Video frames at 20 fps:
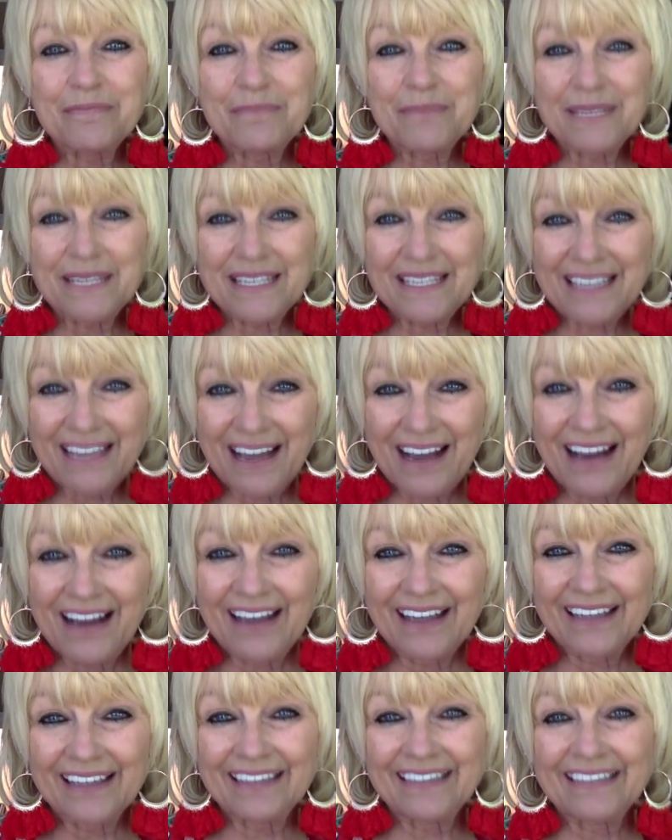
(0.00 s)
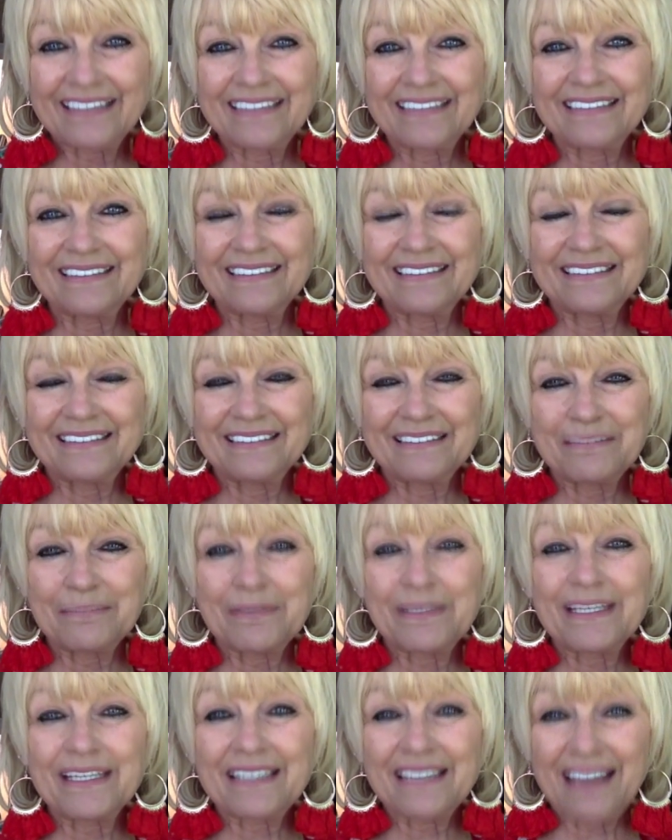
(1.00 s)
Be kind.
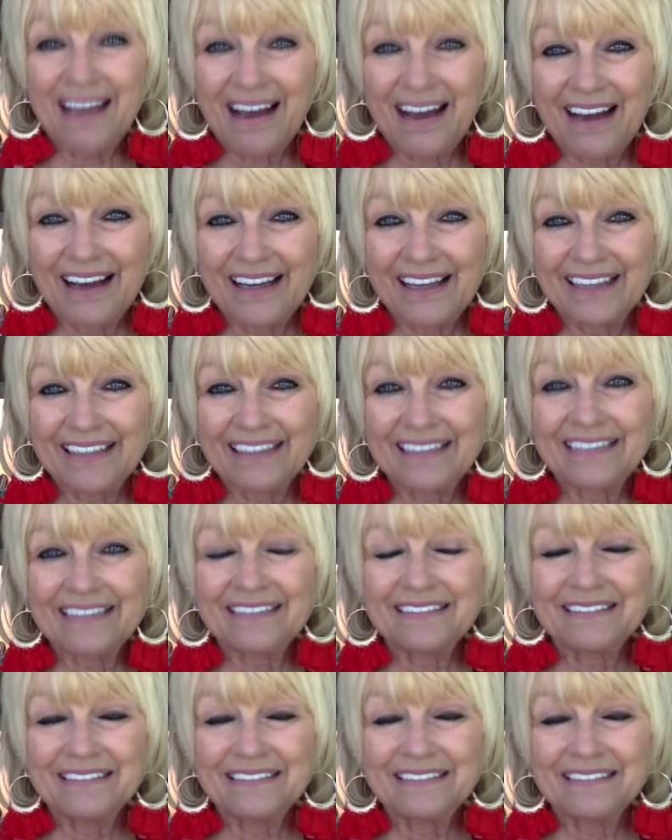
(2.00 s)
Be kind.